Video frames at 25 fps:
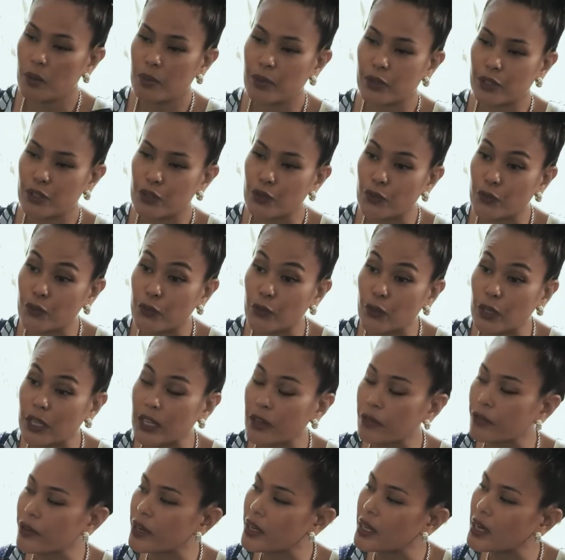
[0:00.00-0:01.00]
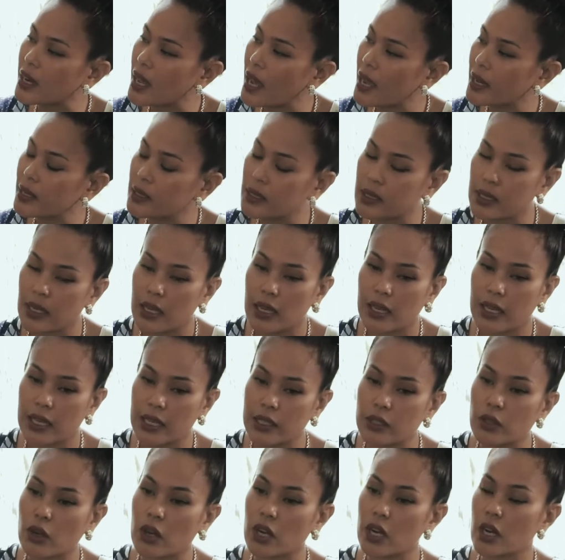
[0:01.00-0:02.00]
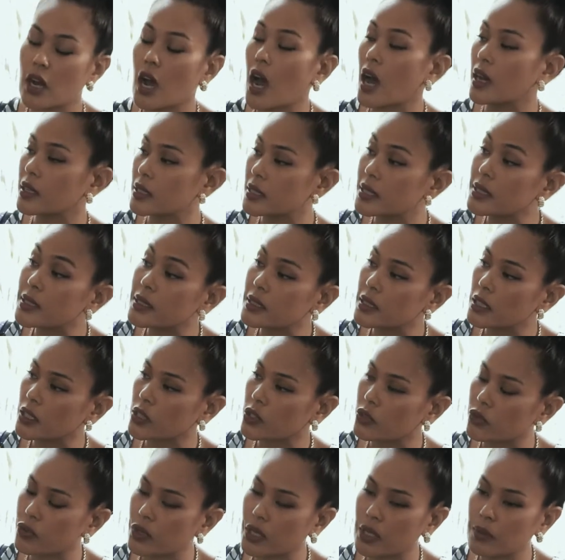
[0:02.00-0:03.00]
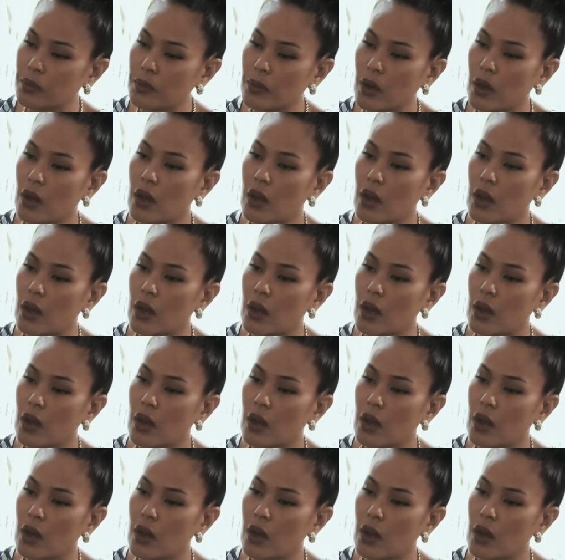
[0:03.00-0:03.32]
but to fully realize his or her artistic dream,